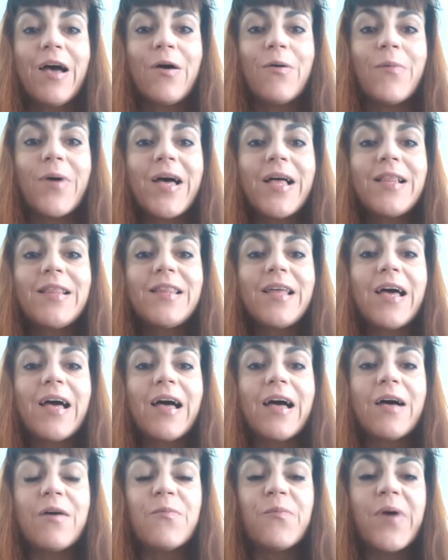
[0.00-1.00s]
Well,
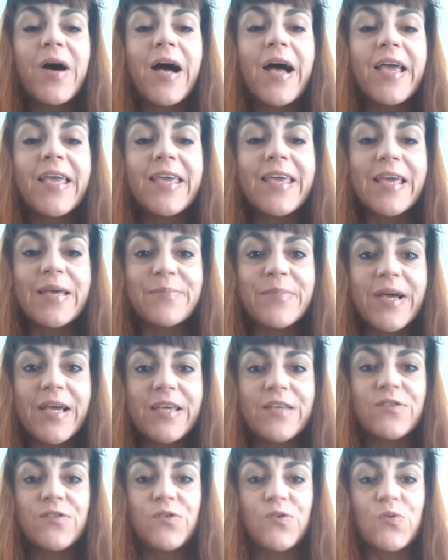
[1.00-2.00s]
uh, why am I
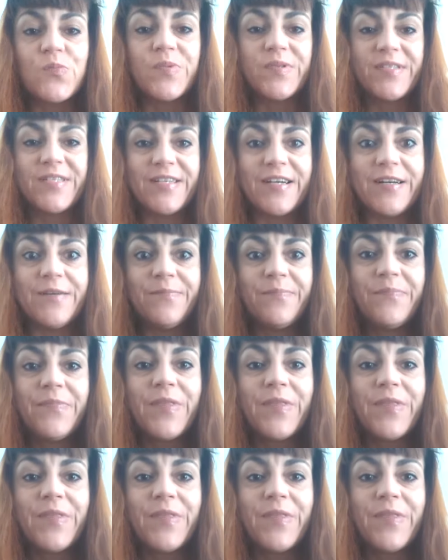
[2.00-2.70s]
a superstar?